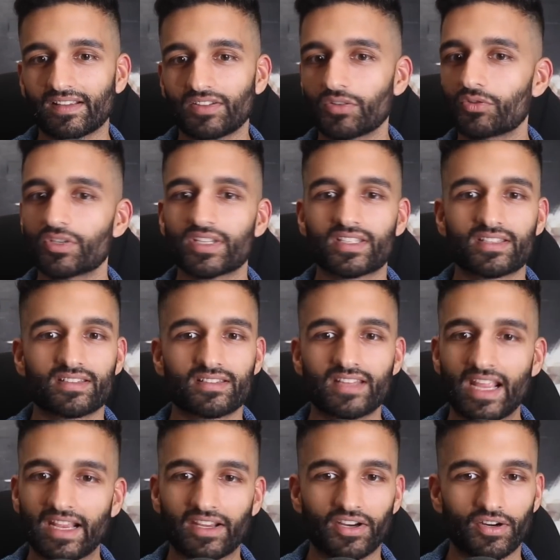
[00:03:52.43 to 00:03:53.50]
you just
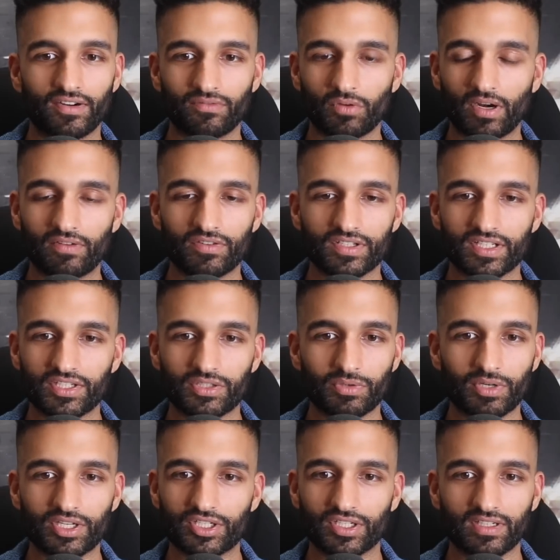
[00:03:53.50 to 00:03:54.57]
take care of whatever
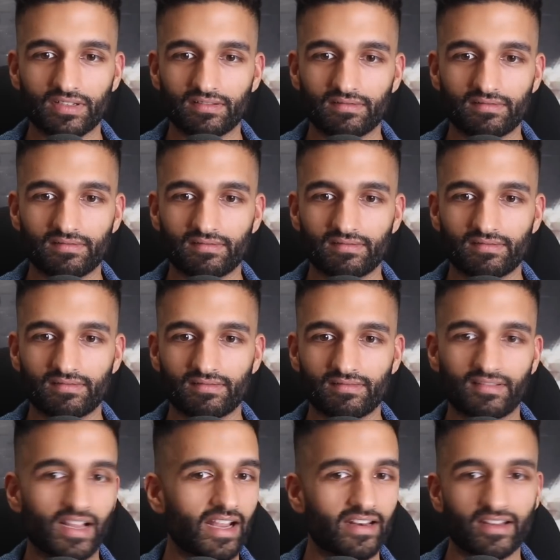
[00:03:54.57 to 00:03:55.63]
situation
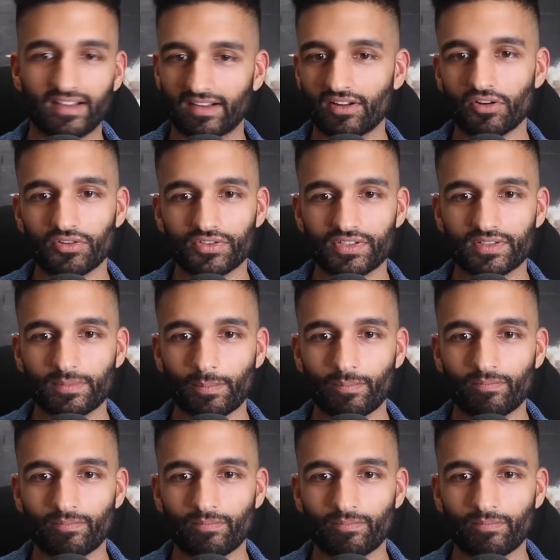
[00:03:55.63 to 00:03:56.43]
and it goes.